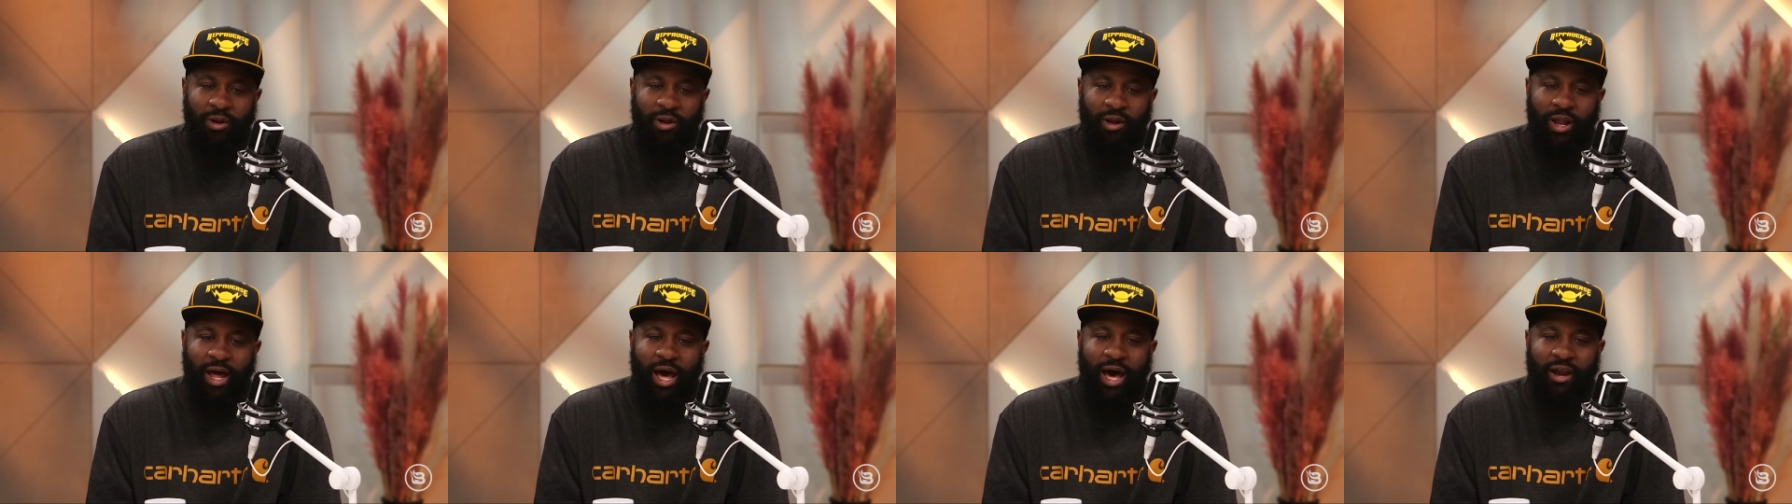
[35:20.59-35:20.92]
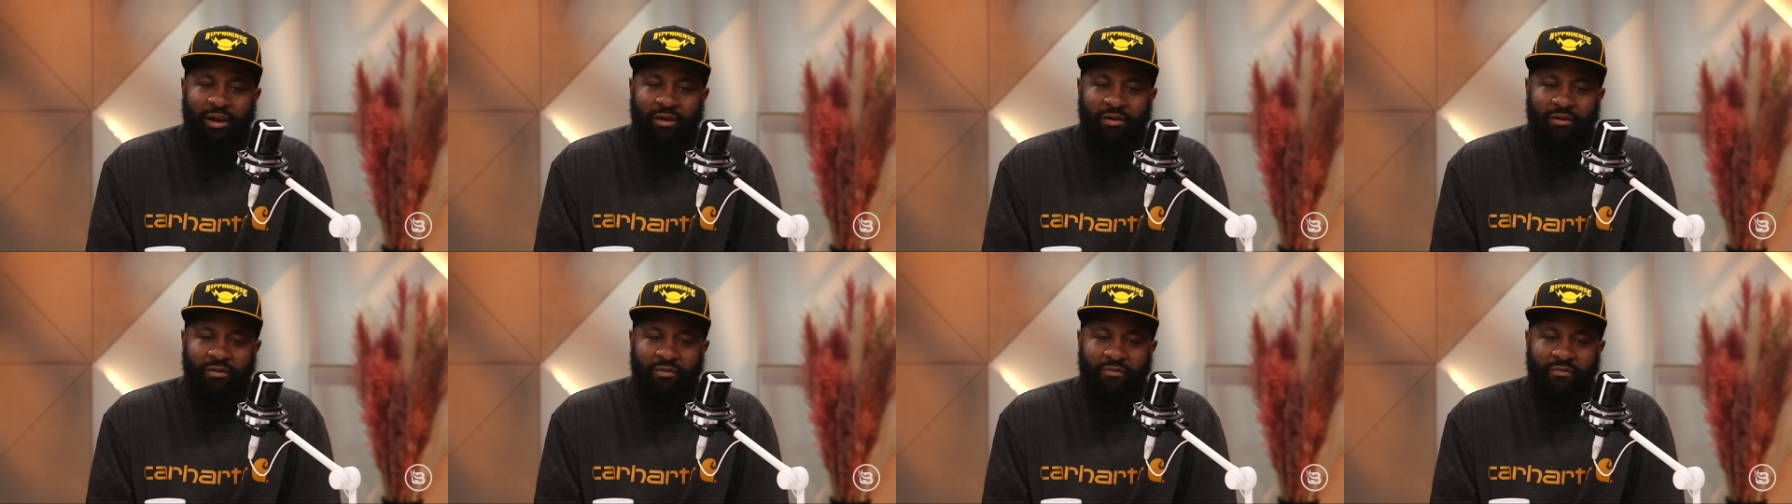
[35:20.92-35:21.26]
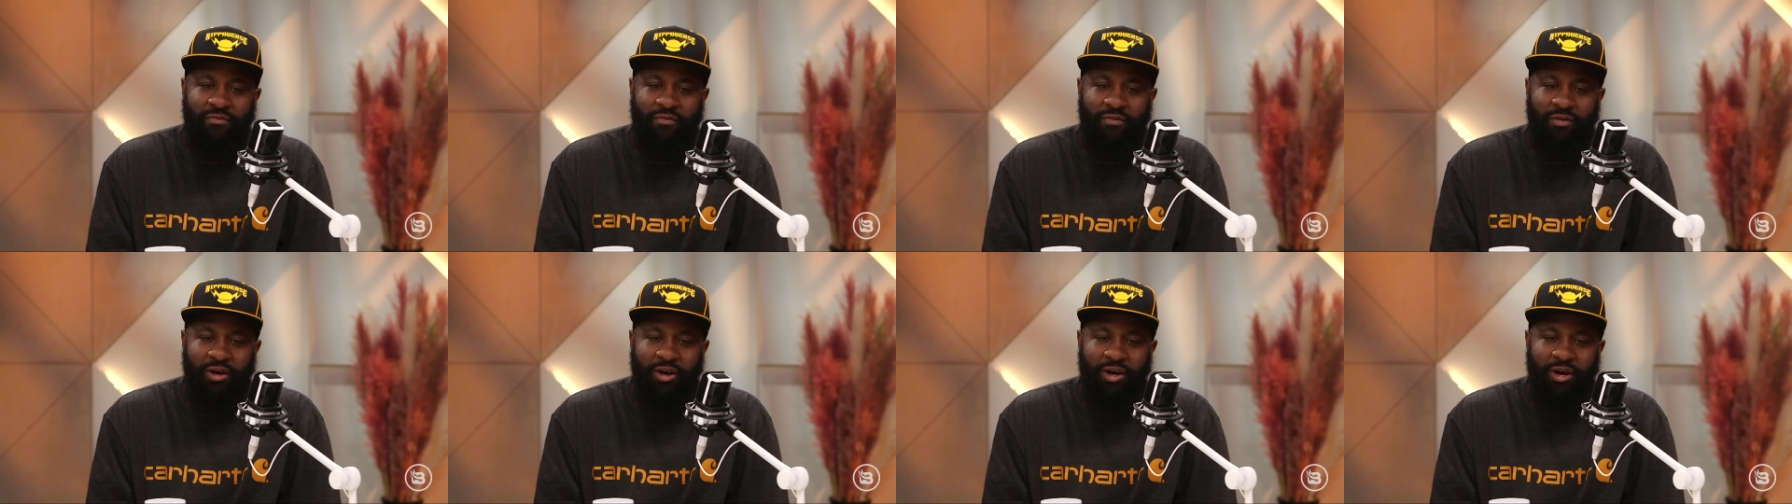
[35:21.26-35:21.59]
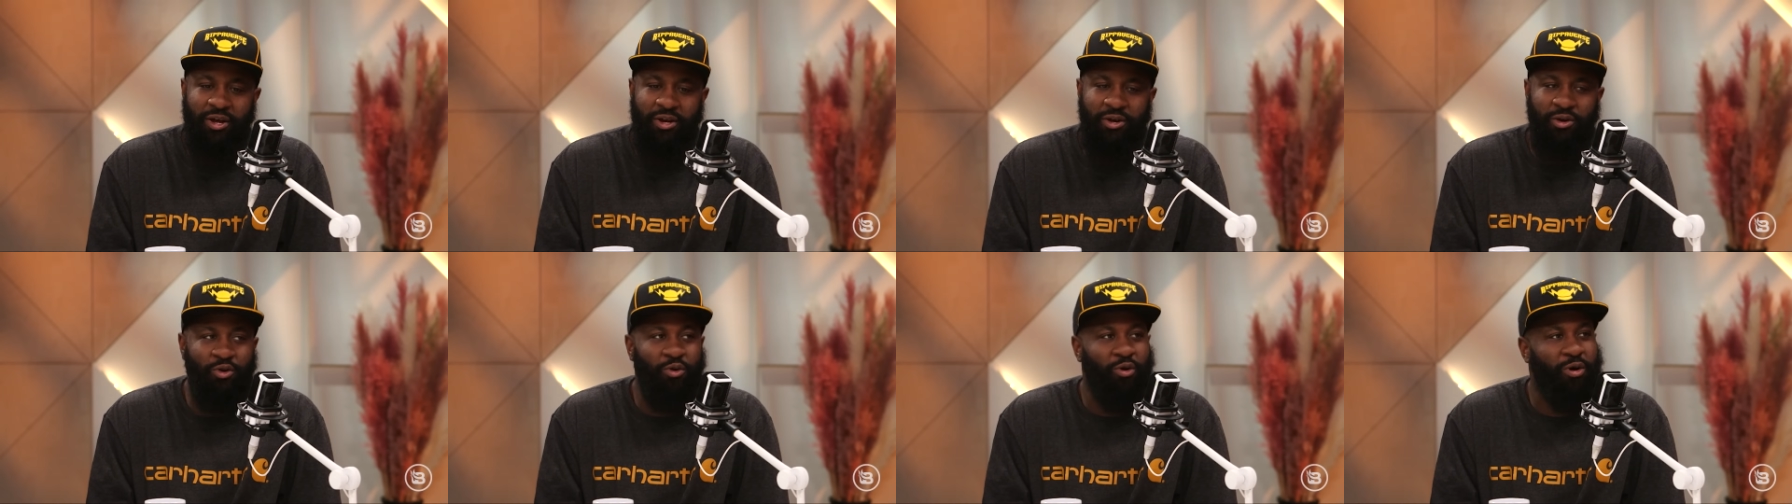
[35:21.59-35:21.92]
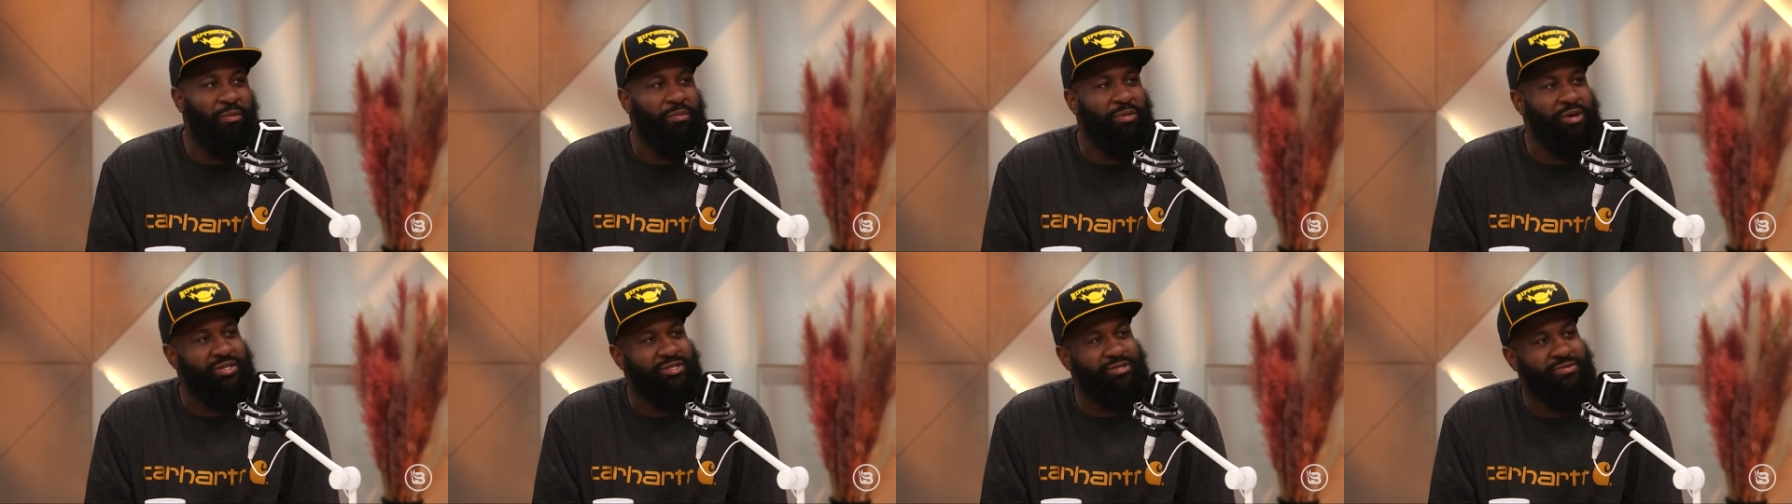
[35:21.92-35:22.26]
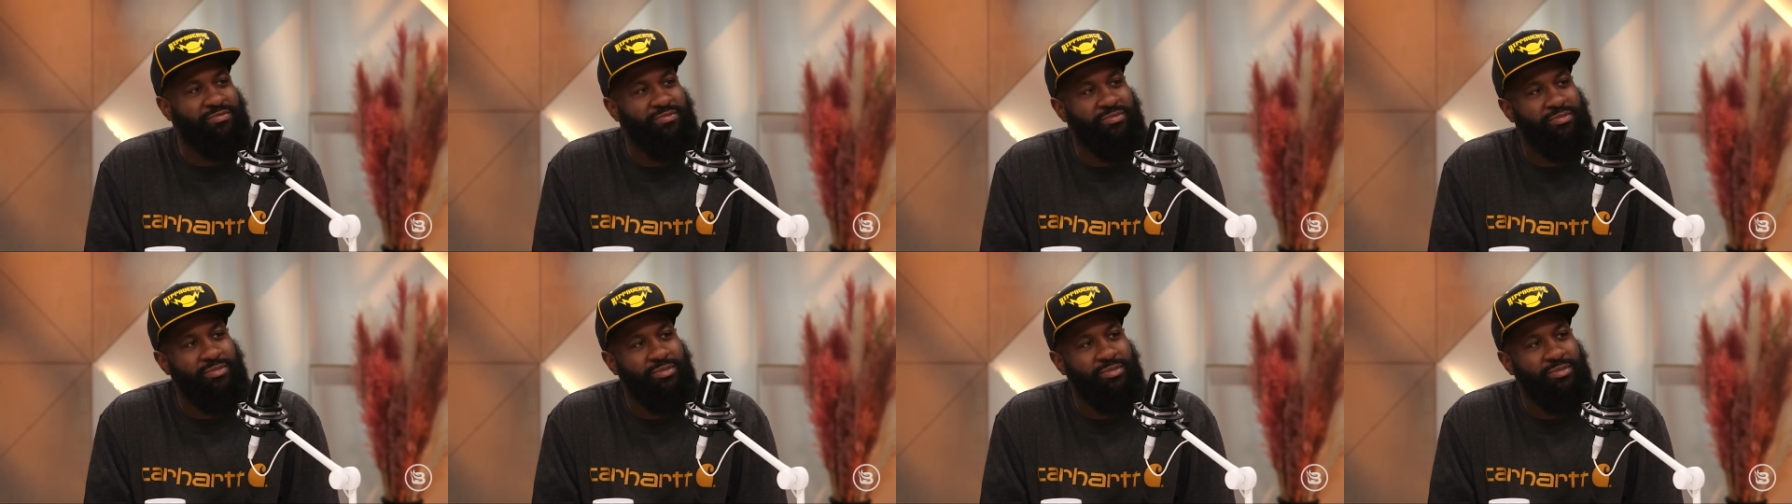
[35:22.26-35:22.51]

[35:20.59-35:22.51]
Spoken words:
a lot of normies,